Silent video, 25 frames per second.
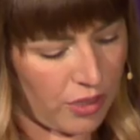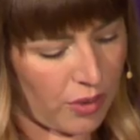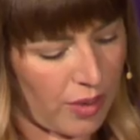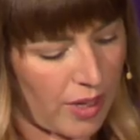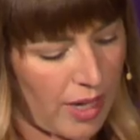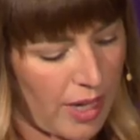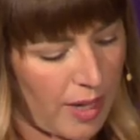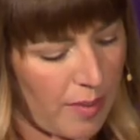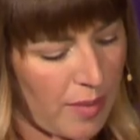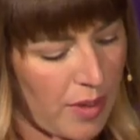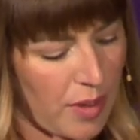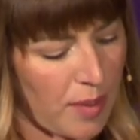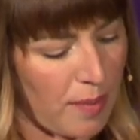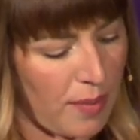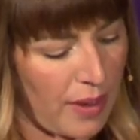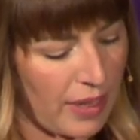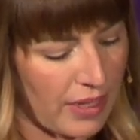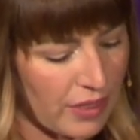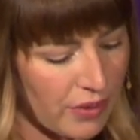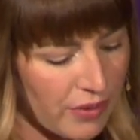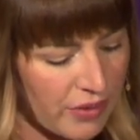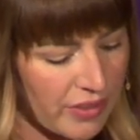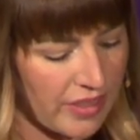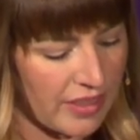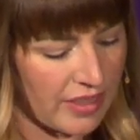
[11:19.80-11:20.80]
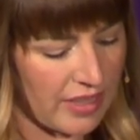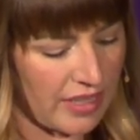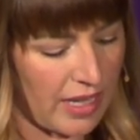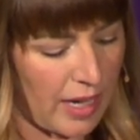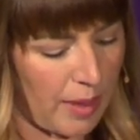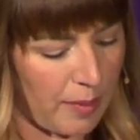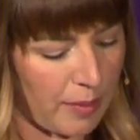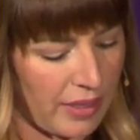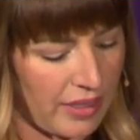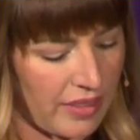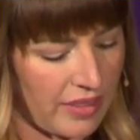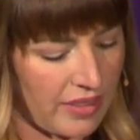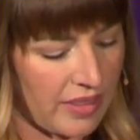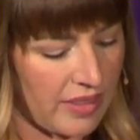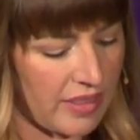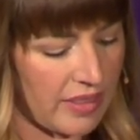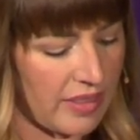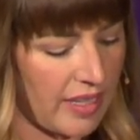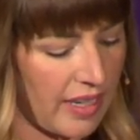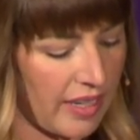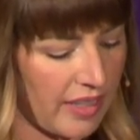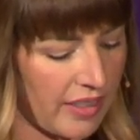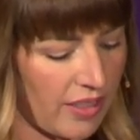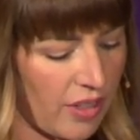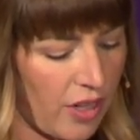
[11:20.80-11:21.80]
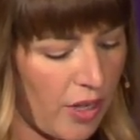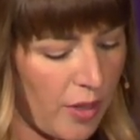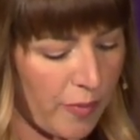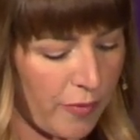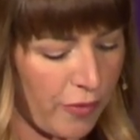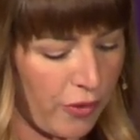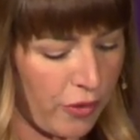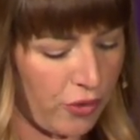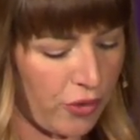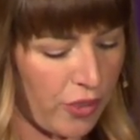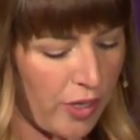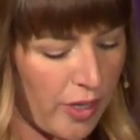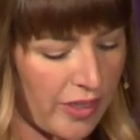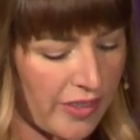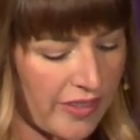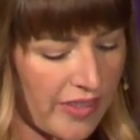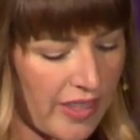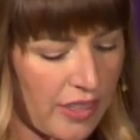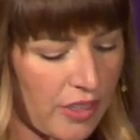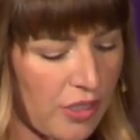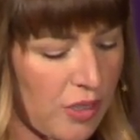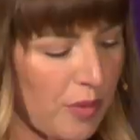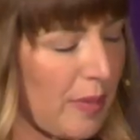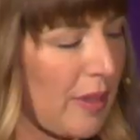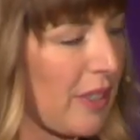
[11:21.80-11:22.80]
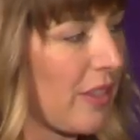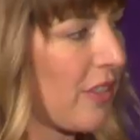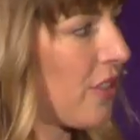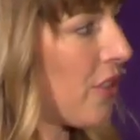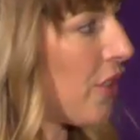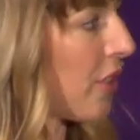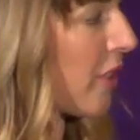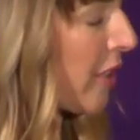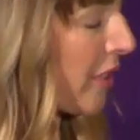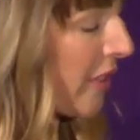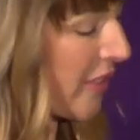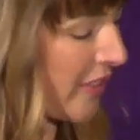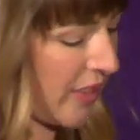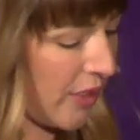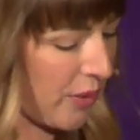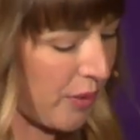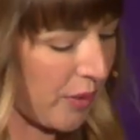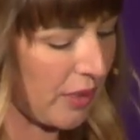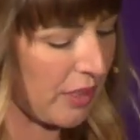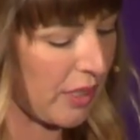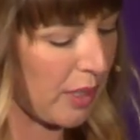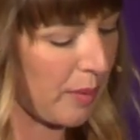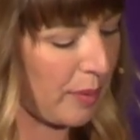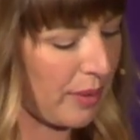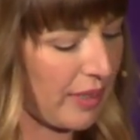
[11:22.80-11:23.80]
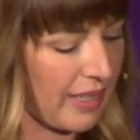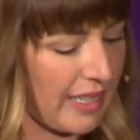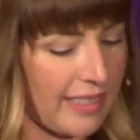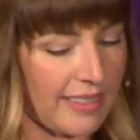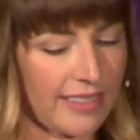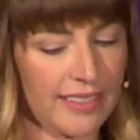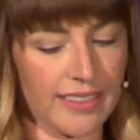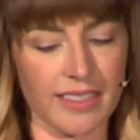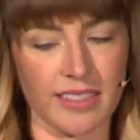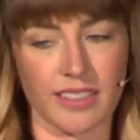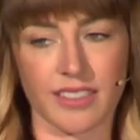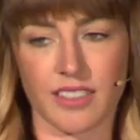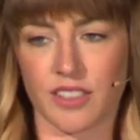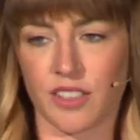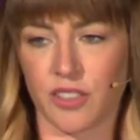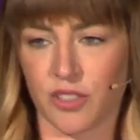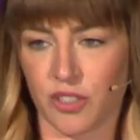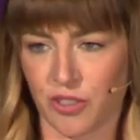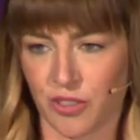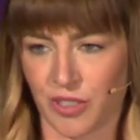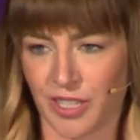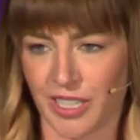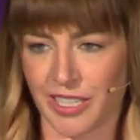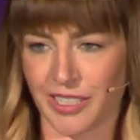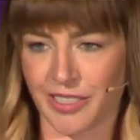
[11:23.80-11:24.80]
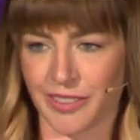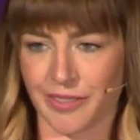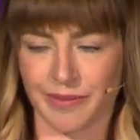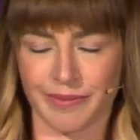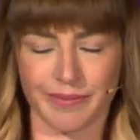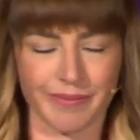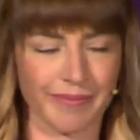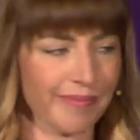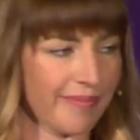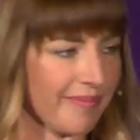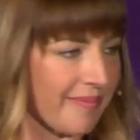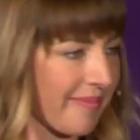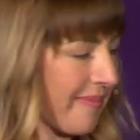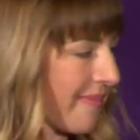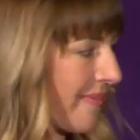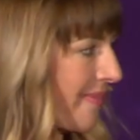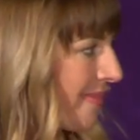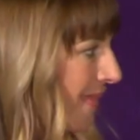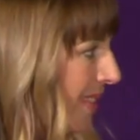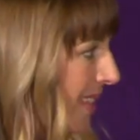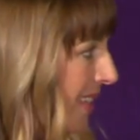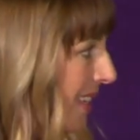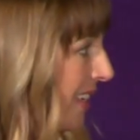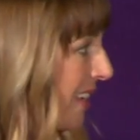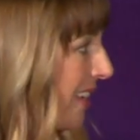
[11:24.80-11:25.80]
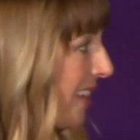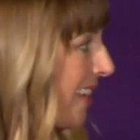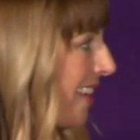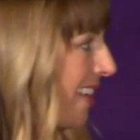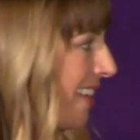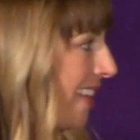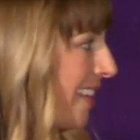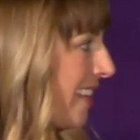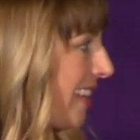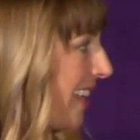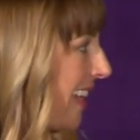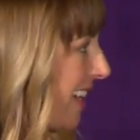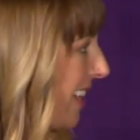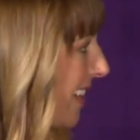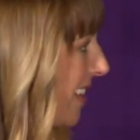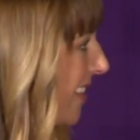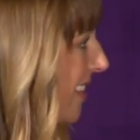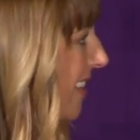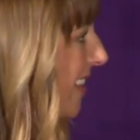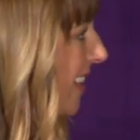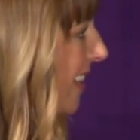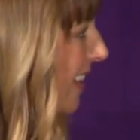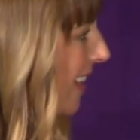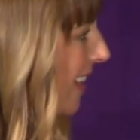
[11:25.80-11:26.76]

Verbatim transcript: crime by using the napkin to detect harmful drugs that could be secretly placed into their drink. And ladies,